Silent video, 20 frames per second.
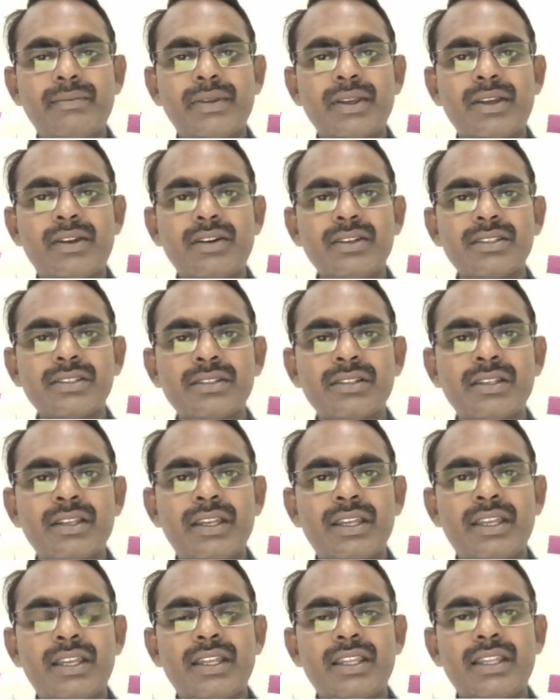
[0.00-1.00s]
because
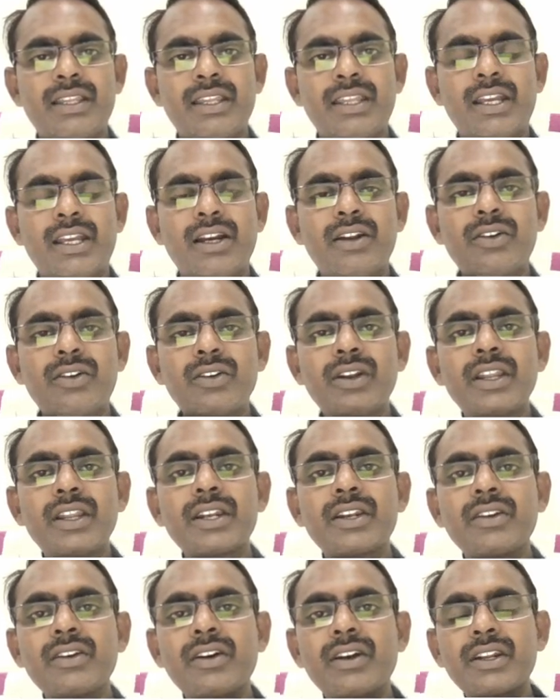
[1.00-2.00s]
the
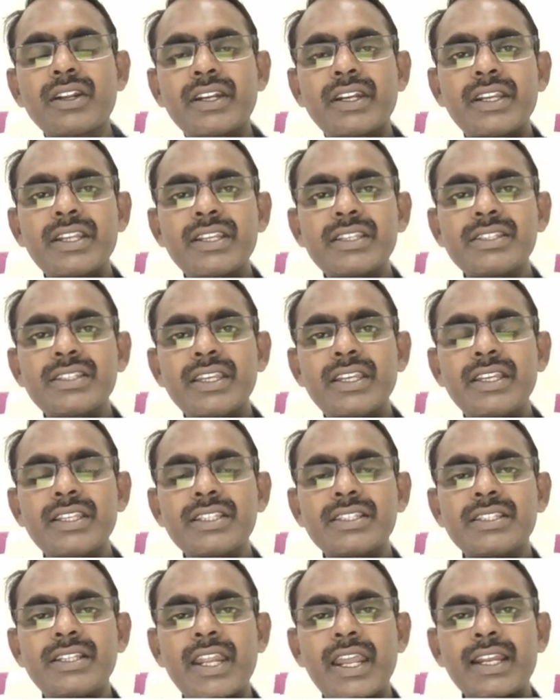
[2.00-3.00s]
controlling torque Tc
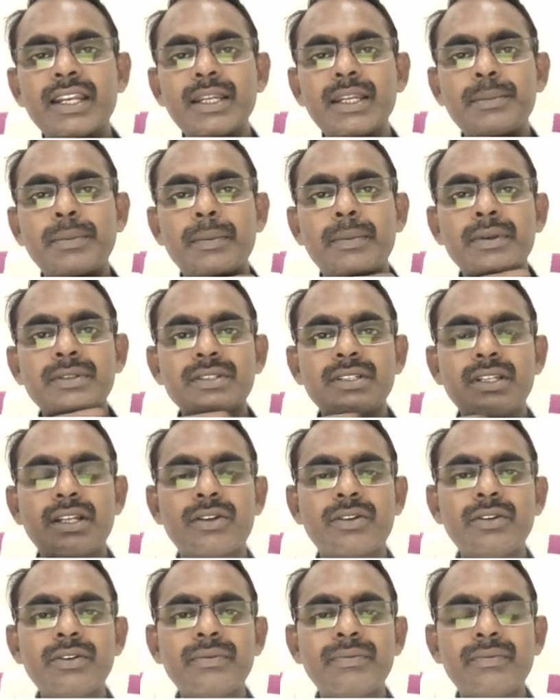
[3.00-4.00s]
is directly
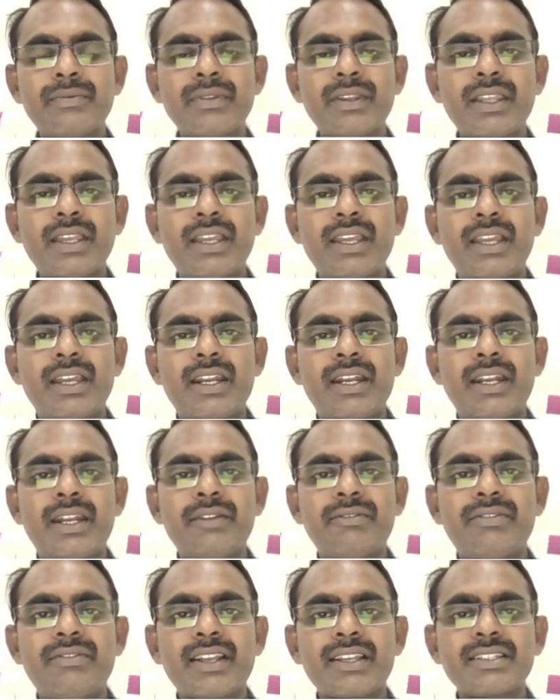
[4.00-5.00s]
proportional to
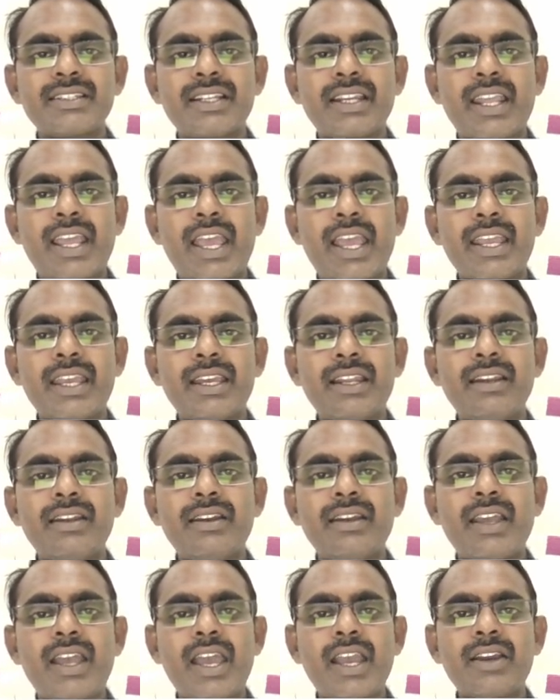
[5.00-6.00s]
deflection angle,
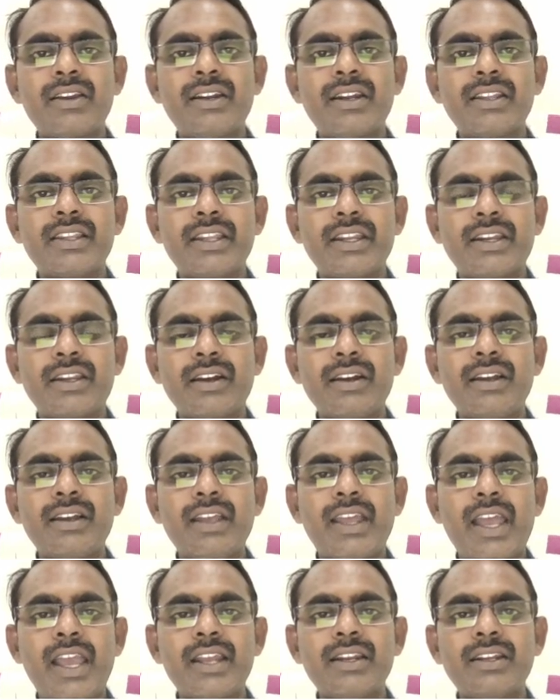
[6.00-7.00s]

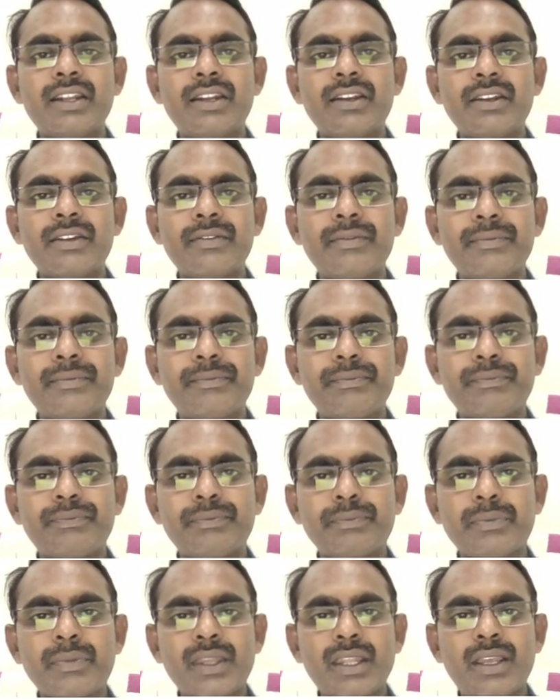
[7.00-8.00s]
angular
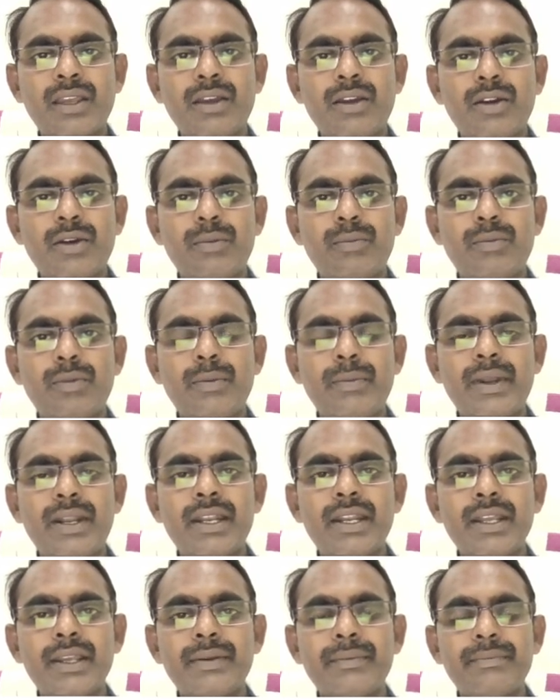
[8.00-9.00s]

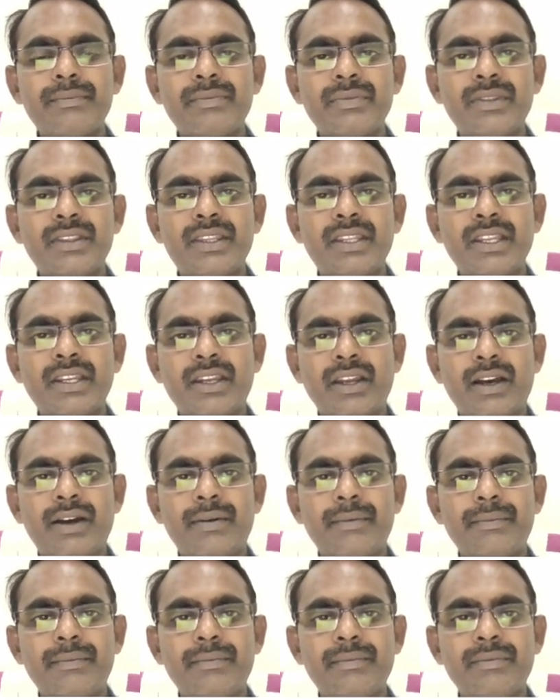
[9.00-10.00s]
moment theta.
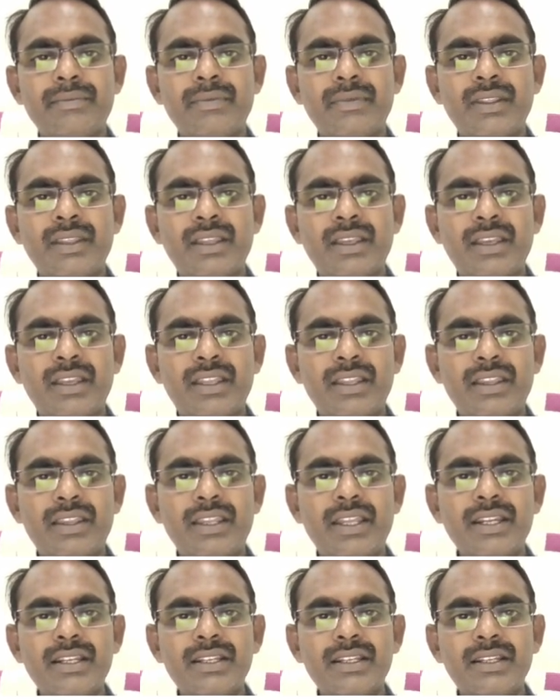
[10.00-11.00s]

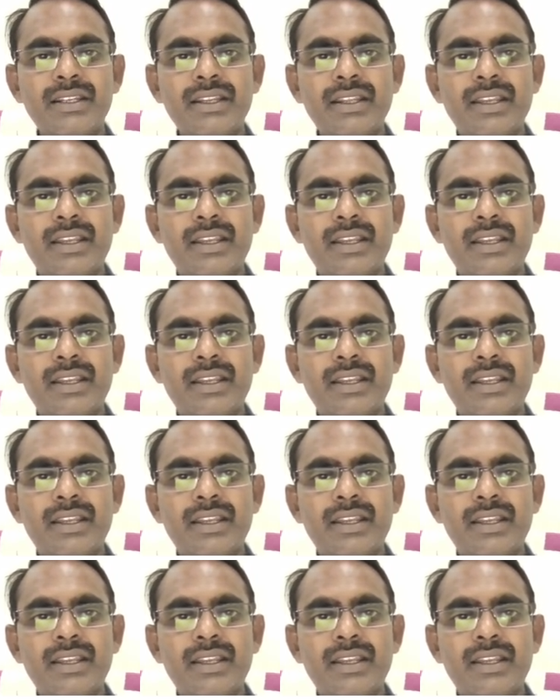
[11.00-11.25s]
Then